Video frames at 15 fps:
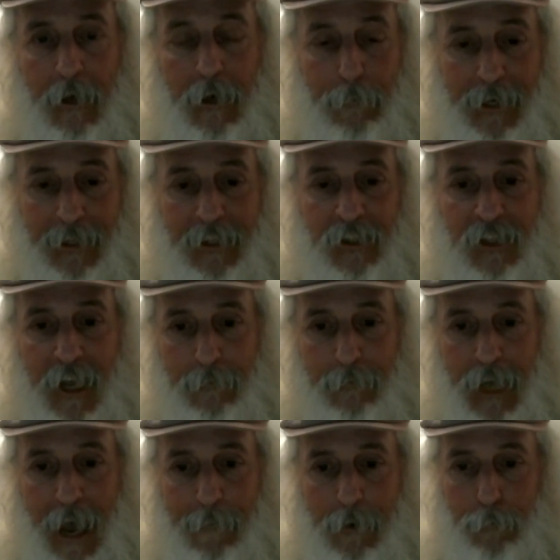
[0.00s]
but at the same
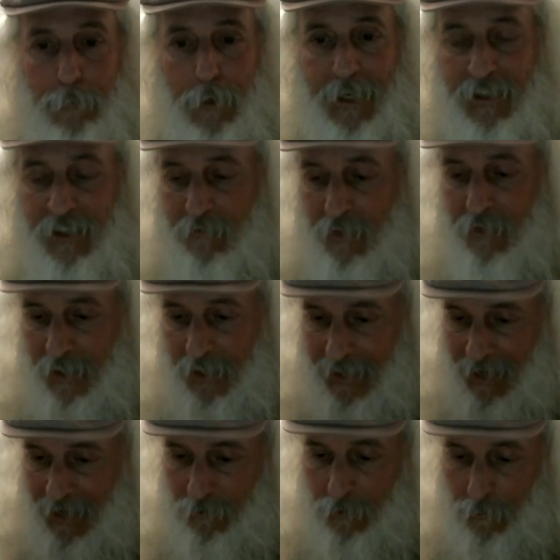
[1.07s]
time it brings everything
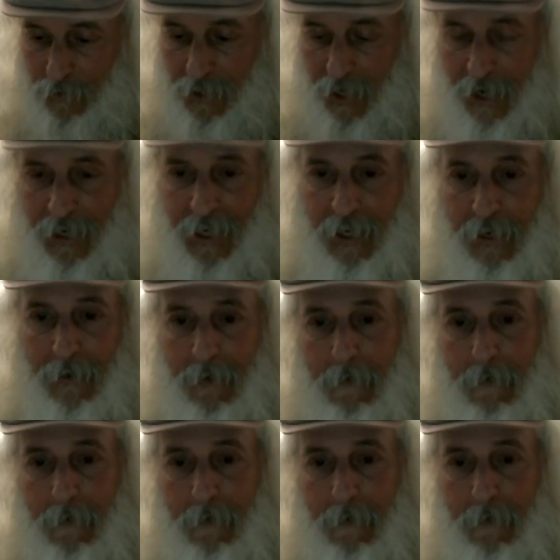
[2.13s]
down to a tiny